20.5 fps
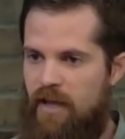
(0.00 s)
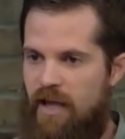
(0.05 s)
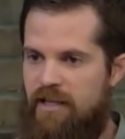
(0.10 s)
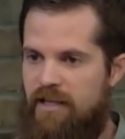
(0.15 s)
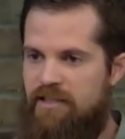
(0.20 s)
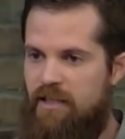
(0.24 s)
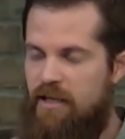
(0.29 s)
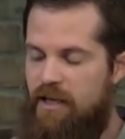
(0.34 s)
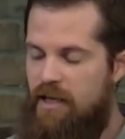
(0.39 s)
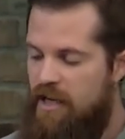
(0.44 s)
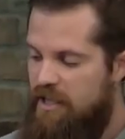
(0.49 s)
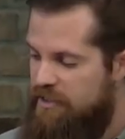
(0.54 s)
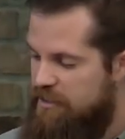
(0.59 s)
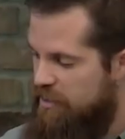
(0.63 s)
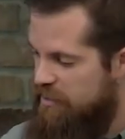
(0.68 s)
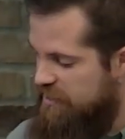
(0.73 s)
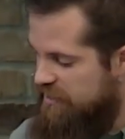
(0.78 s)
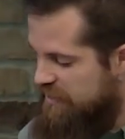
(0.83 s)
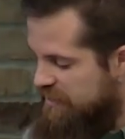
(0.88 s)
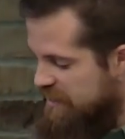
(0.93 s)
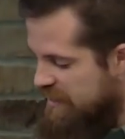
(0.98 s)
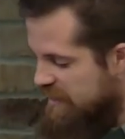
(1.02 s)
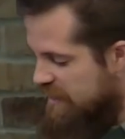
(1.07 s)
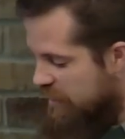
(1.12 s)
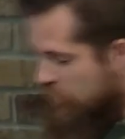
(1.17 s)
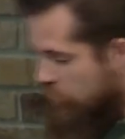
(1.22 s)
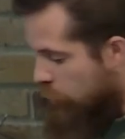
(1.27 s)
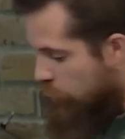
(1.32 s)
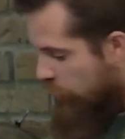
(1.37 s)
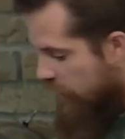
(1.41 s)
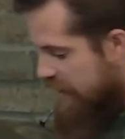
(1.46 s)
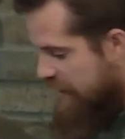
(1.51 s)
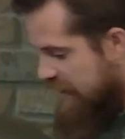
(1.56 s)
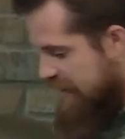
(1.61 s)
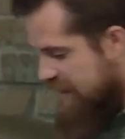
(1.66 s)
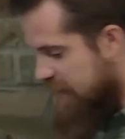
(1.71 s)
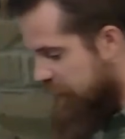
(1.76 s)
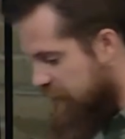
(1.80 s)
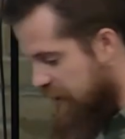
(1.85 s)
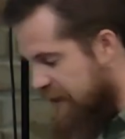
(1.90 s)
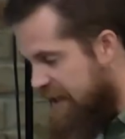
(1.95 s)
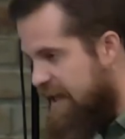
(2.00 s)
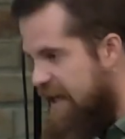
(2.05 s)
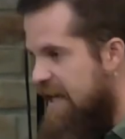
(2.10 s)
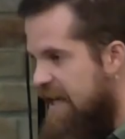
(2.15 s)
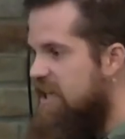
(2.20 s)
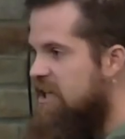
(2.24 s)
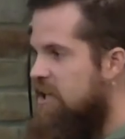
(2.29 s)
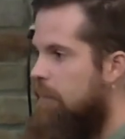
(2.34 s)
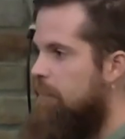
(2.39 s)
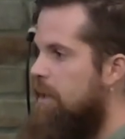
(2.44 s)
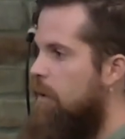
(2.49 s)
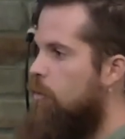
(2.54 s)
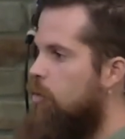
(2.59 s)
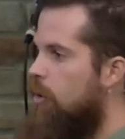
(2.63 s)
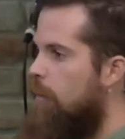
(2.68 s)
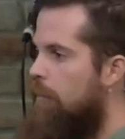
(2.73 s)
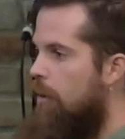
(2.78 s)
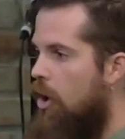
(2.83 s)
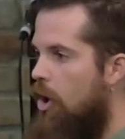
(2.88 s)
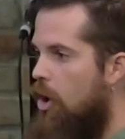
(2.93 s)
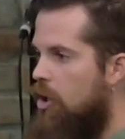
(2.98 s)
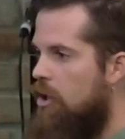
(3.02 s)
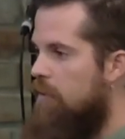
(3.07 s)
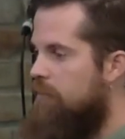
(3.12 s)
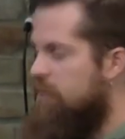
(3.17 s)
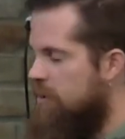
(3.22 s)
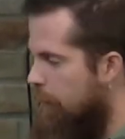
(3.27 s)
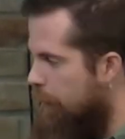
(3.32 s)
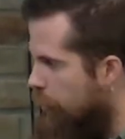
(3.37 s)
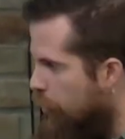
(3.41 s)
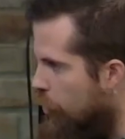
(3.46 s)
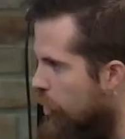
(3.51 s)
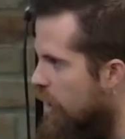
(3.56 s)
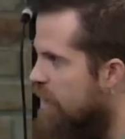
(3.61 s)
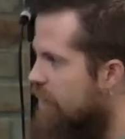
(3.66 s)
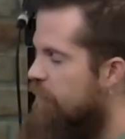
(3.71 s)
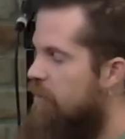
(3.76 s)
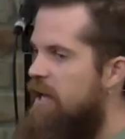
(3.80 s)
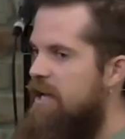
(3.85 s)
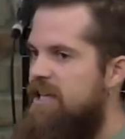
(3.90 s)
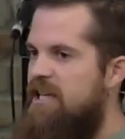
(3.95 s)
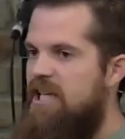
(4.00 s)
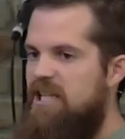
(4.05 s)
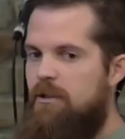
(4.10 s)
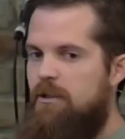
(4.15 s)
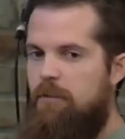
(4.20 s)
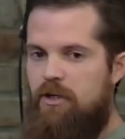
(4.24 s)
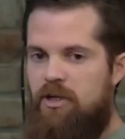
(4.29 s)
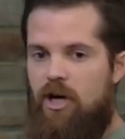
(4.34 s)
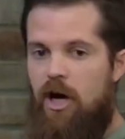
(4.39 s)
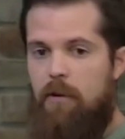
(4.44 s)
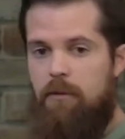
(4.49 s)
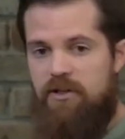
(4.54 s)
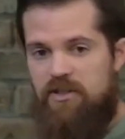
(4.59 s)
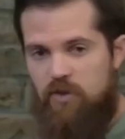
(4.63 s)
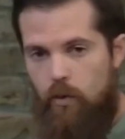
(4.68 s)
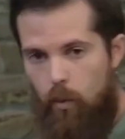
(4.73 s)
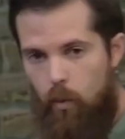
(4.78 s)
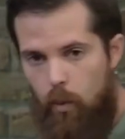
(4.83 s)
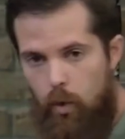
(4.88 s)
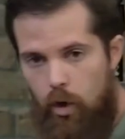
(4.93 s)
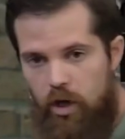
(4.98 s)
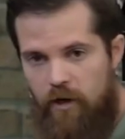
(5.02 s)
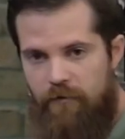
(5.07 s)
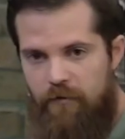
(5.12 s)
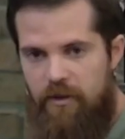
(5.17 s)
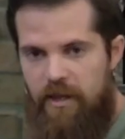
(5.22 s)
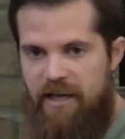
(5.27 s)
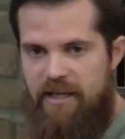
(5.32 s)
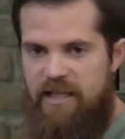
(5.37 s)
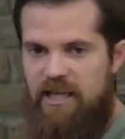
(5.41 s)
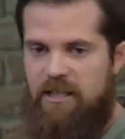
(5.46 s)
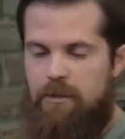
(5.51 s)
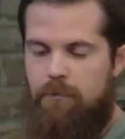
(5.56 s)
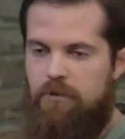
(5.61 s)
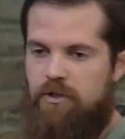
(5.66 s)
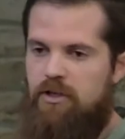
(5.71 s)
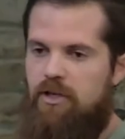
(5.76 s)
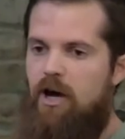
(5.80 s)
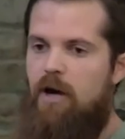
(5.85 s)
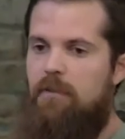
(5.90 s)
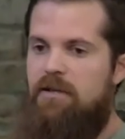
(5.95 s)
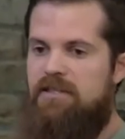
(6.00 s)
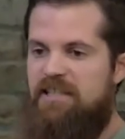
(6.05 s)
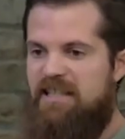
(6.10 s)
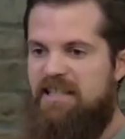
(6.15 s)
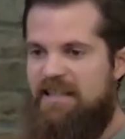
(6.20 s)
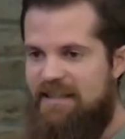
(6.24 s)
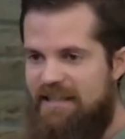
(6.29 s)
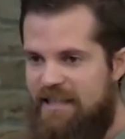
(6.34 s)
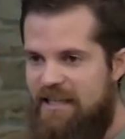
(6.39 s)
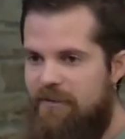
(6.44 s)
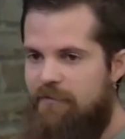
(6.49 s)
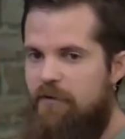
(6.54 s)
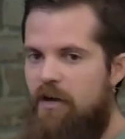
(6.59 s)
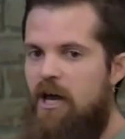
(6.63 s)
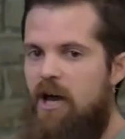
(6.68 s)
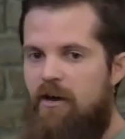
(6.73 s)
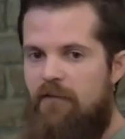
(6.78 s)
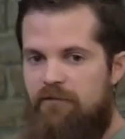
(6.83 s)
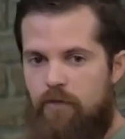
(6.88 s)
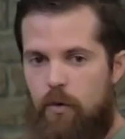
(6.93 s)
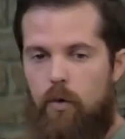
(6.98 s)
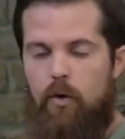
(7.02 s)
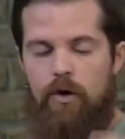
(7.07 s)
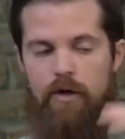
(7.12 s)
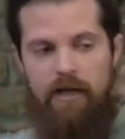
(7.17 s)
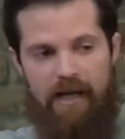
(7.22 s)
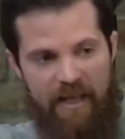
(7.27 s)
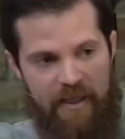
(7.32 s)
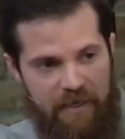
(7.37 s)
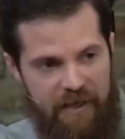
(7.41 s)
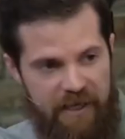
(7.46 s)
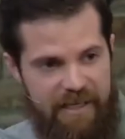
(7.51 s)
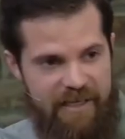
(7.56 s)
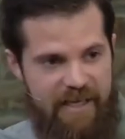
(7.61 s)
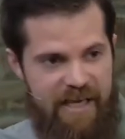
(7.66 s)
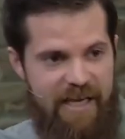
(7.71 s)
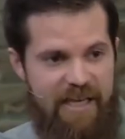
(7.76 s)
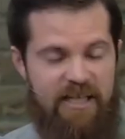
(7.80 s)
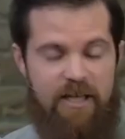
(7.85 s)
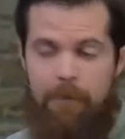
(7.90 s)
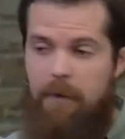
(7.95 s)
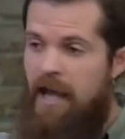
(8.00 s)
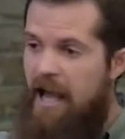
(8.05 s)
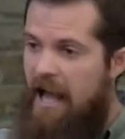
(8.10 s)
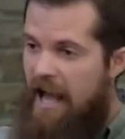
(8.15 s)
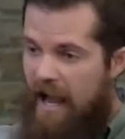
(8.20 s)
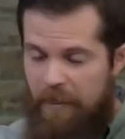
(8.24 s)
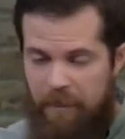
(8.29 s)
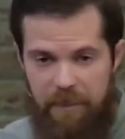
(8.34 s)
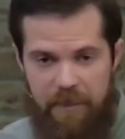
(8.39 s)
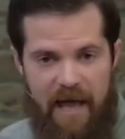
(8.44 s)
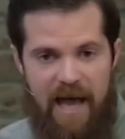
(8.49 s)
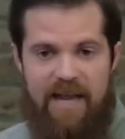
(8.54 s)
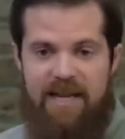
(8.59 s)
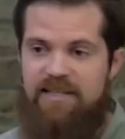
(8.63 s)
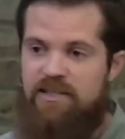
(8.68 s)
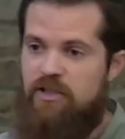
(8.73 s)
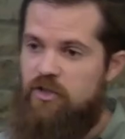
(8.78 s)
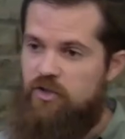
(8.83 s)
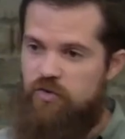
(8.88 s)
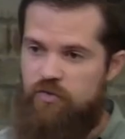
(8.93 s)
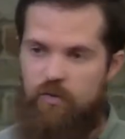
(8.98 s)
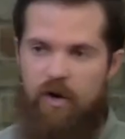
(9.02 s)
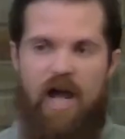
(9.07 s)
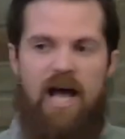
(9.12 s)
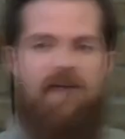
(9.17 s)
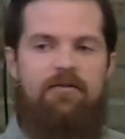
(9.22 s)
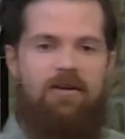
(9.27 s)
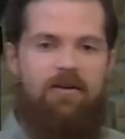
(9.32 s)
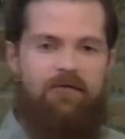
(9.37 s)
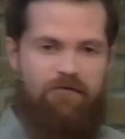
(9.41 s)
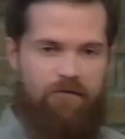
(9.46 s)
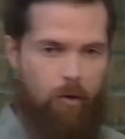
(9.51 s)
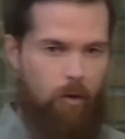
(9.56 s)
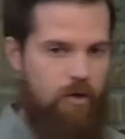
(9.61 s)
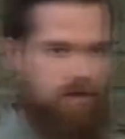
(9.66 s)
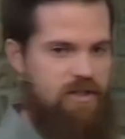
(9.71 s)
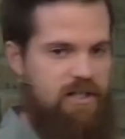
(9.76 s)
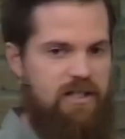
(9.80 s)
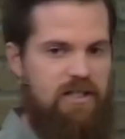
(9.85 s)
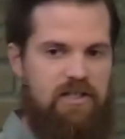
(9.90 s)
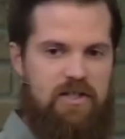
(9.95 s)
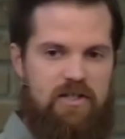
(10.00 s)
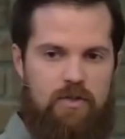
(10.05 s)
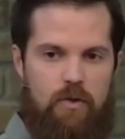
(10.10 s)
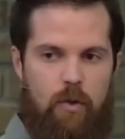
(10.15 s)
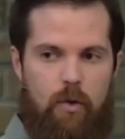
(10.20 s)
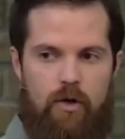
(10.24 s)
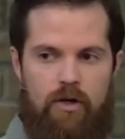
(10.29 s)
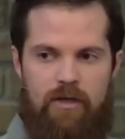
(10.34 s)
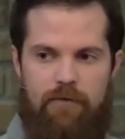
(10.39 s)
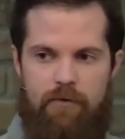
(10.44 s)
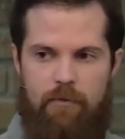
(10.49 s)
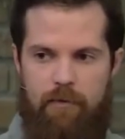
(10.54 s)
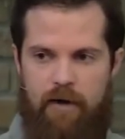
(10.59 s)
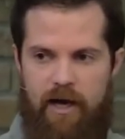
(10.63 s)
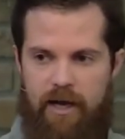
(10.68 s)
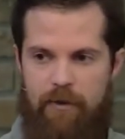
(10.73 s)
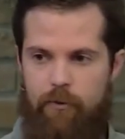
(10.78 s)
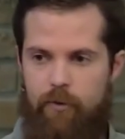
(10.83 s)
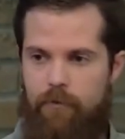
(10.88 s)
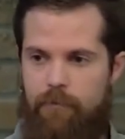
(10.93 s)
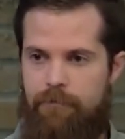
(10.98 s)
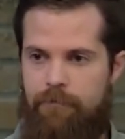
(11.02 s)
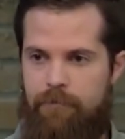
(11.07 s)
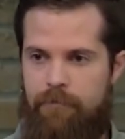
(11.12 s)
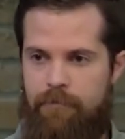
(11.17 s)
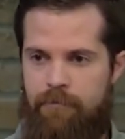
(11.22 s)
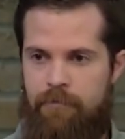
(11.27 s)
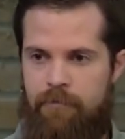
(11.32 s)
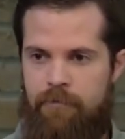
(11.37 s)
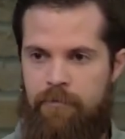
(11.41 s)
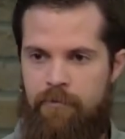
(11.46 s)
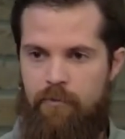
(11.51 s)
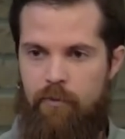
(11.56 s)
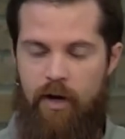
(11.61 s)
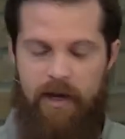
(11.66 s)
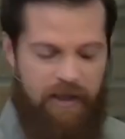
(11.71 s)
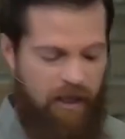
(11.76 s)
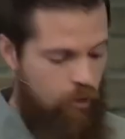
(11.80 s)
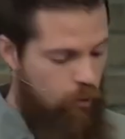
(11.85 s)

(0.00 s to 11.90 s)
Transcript: And to see the greatness of the kingdom that we're a part of and to pray for that kingdom to come and to work for that kingdom to come and to live for the kingdom. And that is a driving force in the story of the Bible, right?